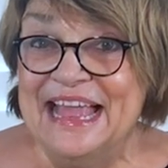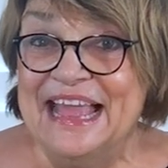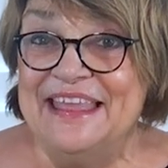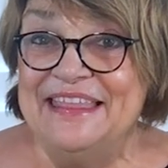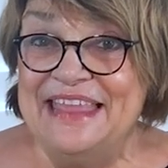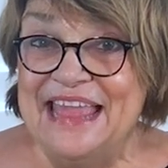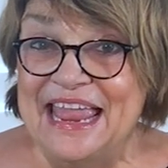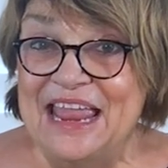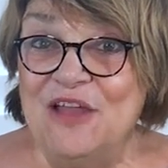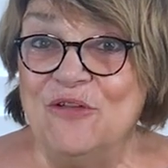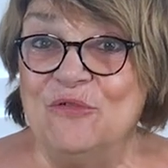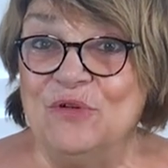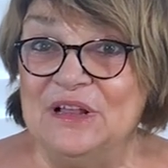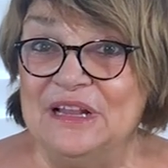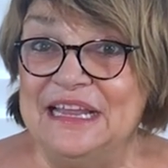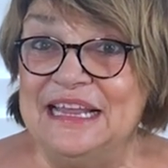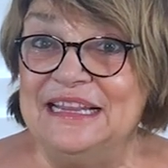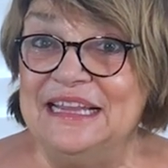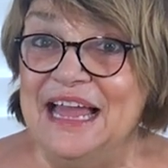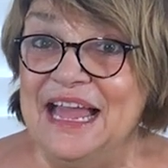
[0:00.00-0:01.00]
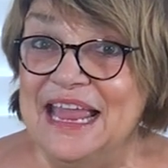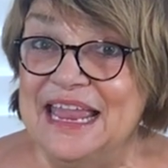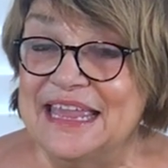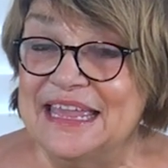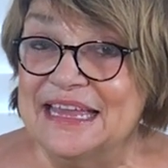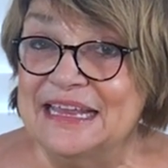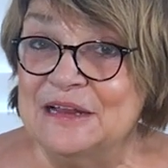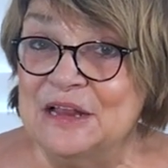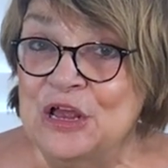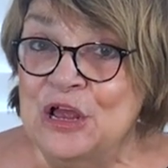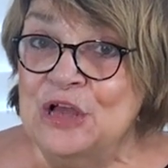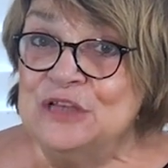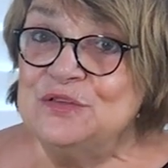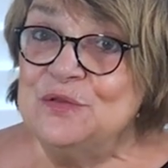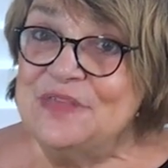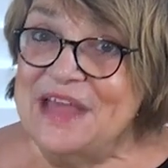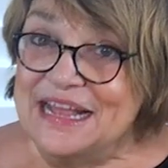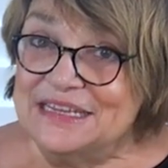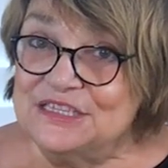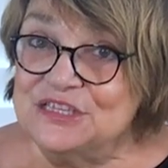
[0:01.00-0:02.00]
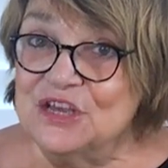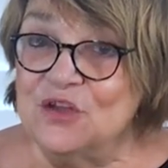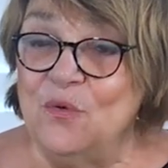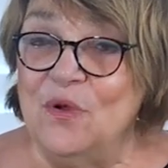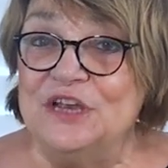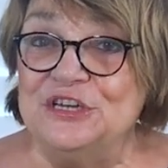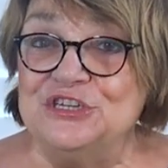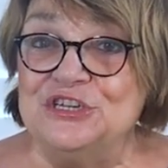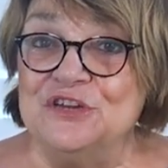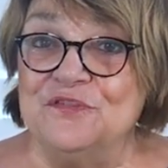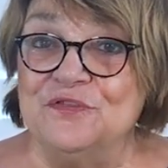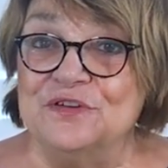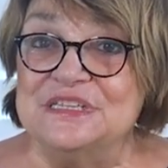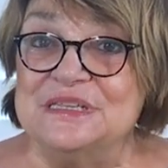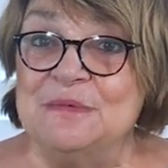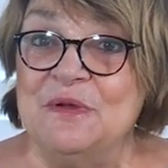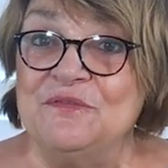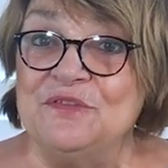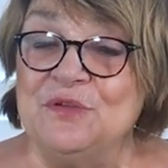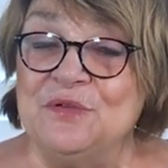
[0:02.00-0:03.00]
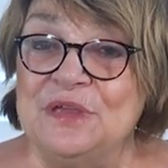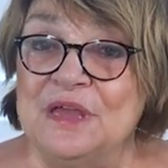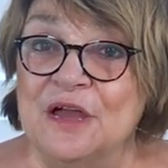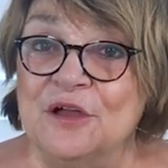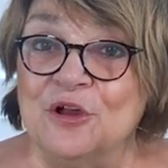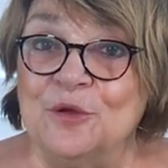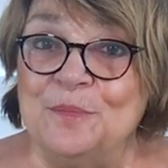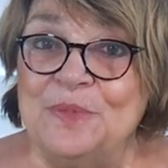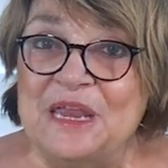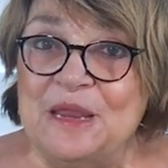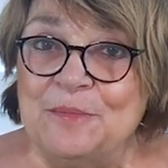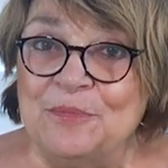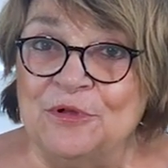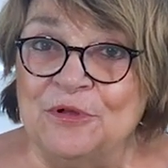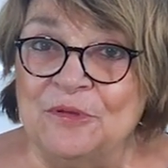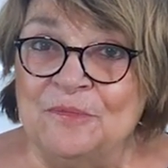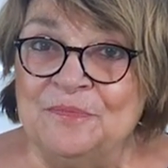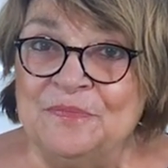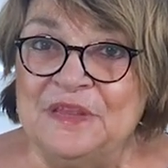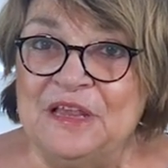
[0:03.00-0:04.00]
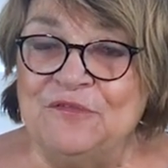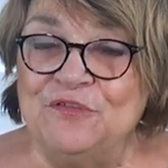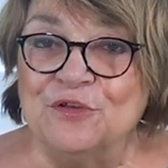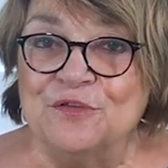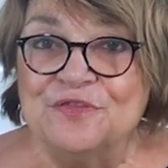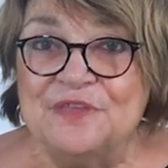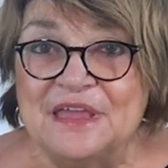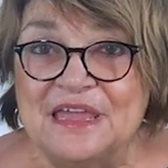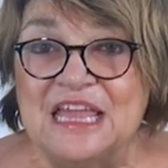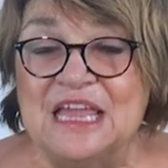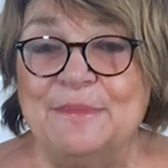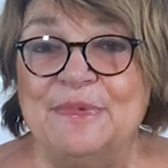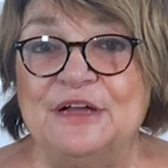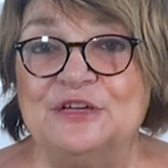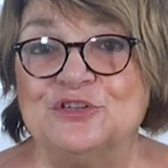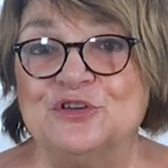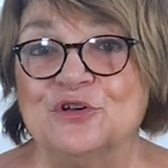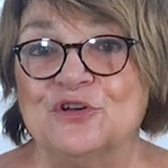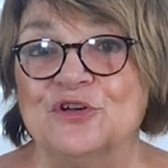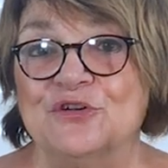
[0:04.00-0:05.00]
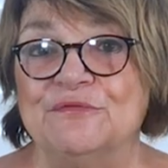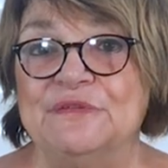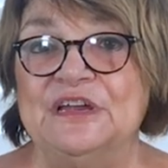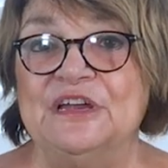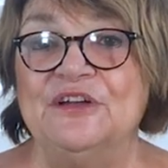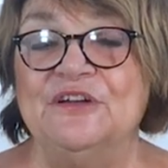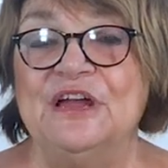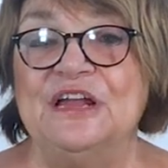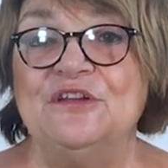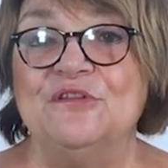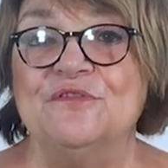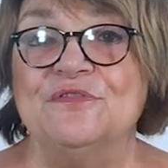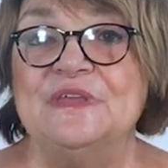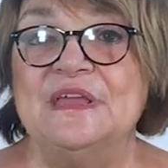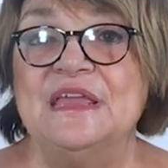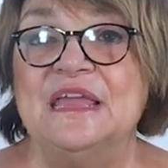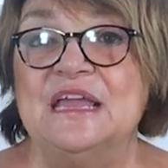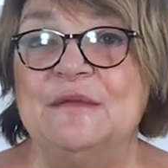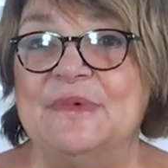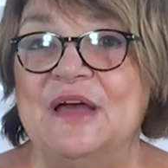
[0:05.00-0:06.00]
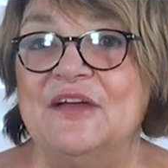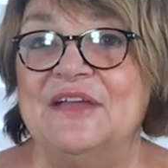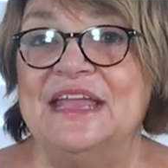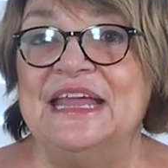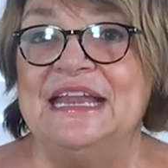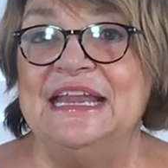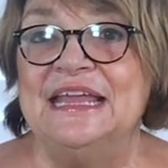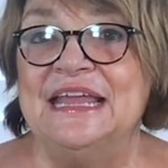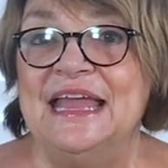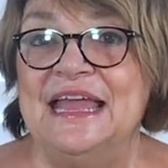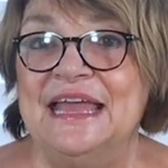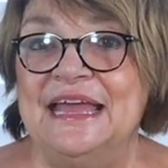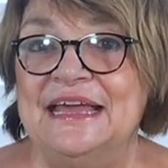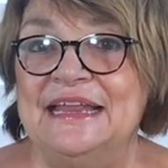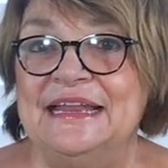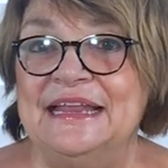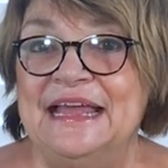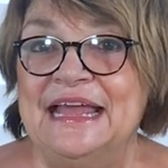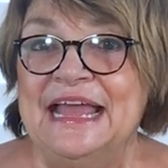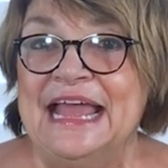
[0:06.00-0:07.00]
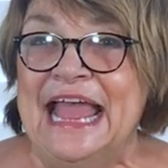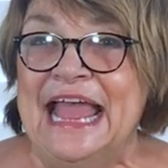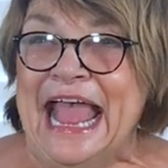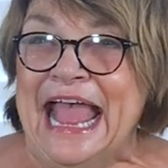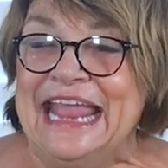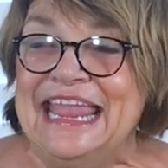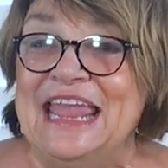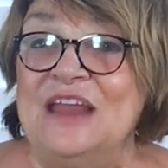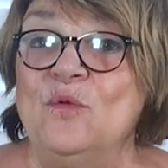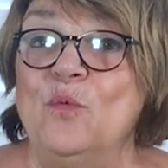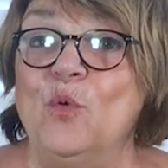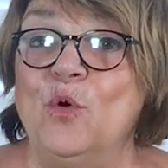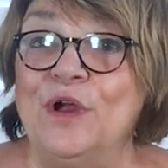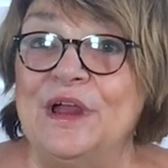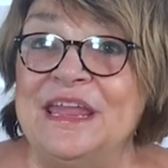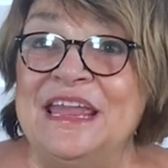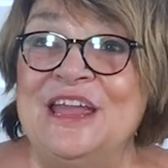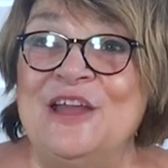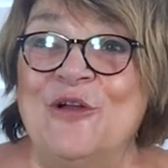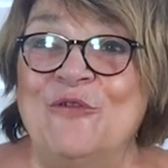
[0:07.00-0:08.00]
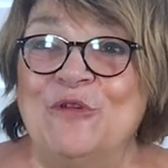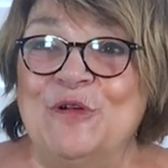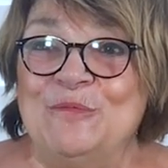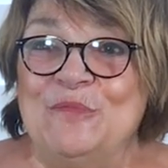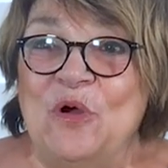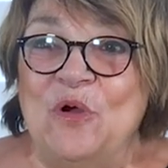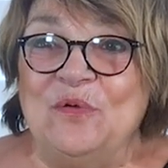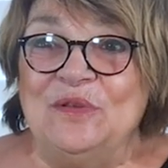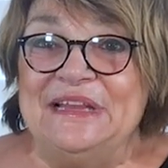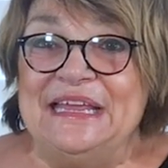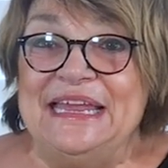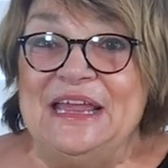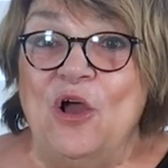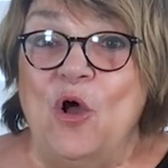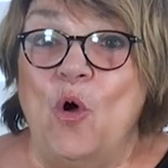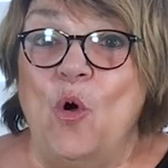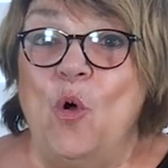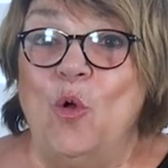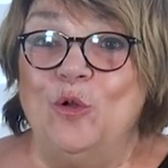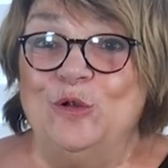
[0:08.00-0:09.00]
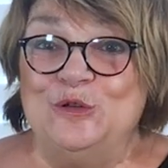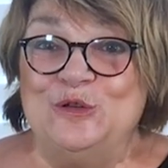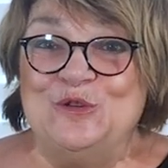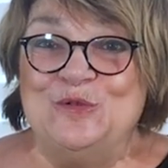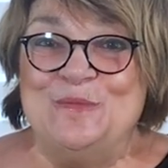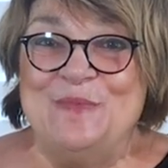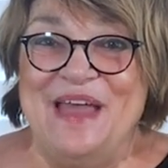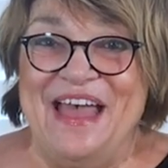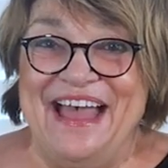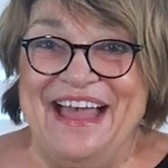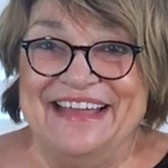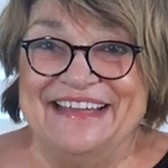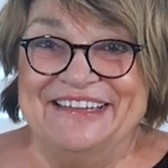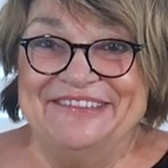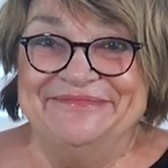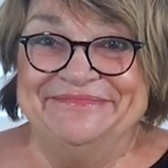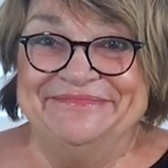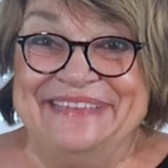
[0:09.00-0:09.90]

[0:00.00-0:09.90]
They really like it. So that's the question for some of you younger people. If you're thinking about your career and you're thinking about getting ahead, can working remotely hold you back?